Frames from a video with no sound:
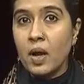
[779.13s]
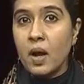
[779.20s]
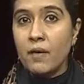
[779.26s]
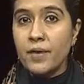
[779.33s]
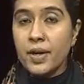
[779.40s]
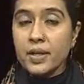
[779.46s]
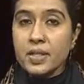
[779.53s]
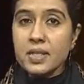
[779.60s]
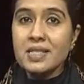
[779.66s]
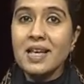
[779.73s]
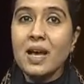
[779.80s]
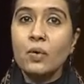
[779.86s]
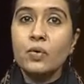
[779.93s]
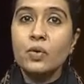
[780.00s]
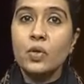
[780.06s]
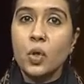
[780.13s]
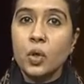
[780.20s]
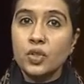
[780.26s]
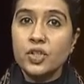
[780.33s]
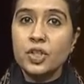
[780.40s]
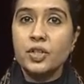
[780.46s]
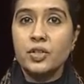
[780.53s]
a very sound
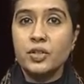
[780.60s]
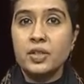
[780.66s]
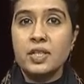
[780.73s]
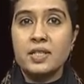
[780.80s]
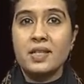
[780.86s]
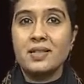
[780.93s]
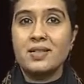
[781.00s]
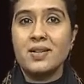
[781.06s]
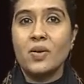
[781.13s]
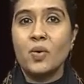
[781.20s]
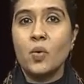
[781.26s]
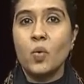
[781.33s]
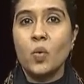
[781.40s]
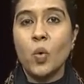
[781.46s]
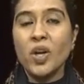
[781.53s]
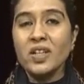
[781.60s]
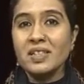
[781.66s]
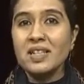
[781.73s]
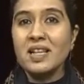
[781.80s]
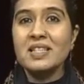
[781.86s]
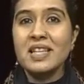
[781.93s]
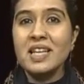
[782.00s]
logic to this that what
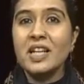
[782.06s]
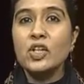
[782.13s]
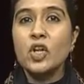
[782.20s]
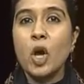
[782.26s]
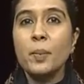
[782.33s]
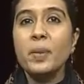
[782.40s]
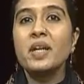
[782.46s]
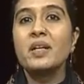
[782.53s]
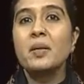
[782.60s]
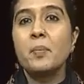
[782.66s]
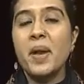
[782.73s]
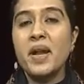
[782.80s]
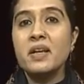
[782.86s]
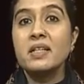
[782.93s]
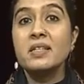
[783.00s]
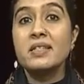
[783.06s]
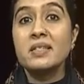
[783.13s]
does economic dependence